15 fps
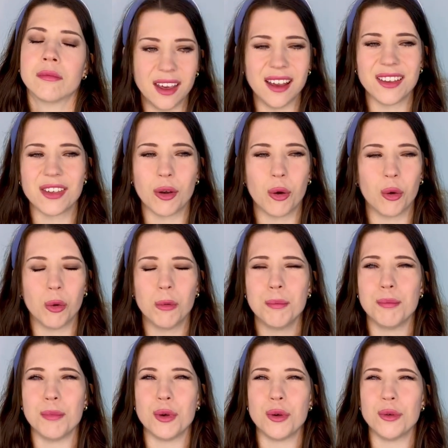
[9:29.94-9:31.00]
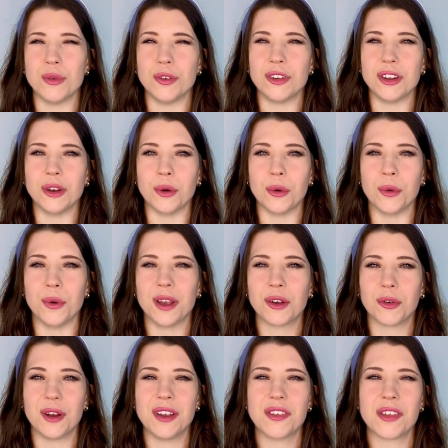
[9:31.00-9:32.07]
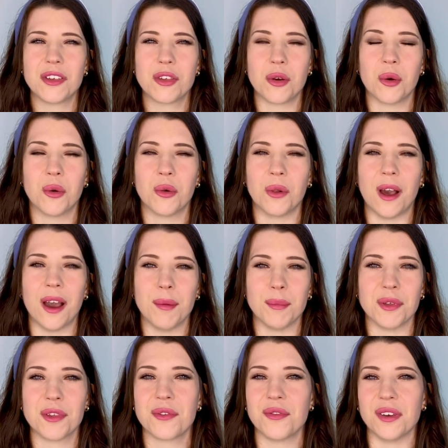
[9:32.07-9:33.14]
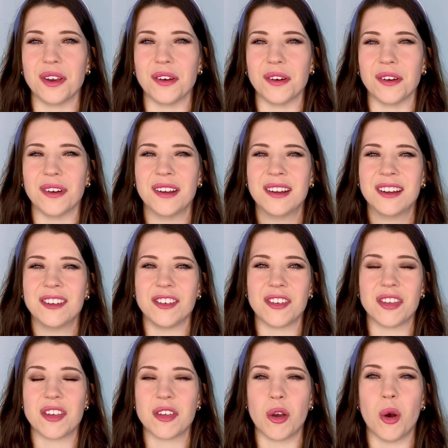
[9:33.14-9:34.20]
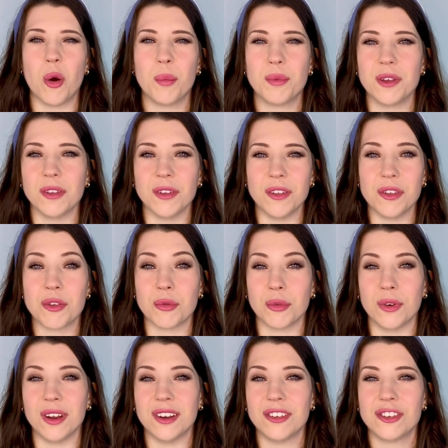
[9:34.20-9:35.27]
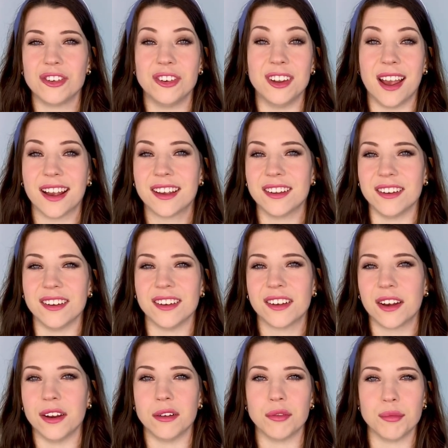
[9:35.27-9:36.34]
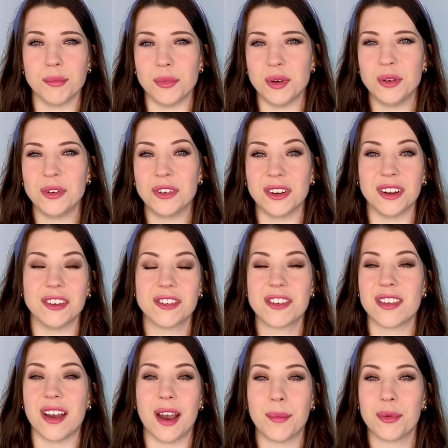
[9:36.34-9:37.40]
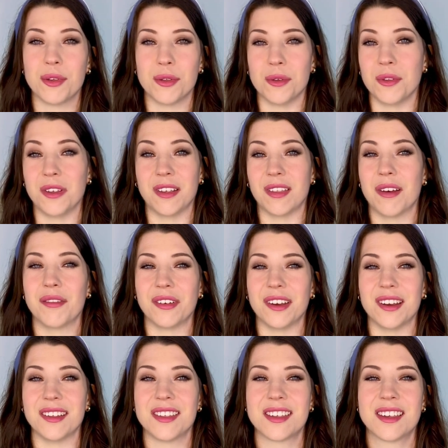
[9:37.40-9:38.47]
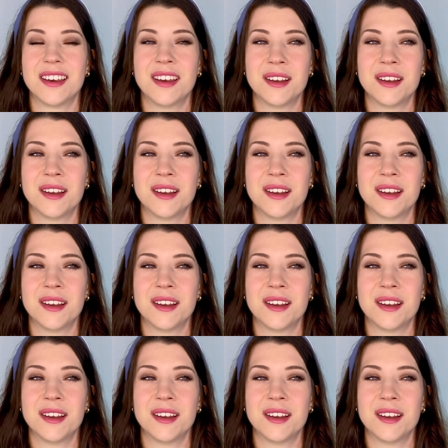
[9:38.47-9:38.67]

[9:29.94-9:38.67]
It's a whole mood, you know, it creates this whole atmosphere, just this opulent, rich, decadent kind of mood, and I just absolutely love it.